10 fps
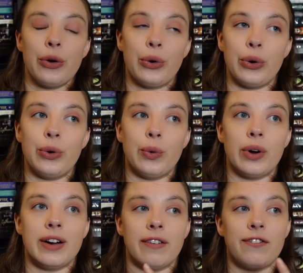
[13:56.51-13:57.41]

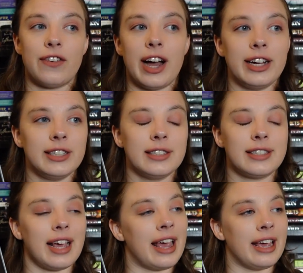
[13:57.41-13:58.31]
who finds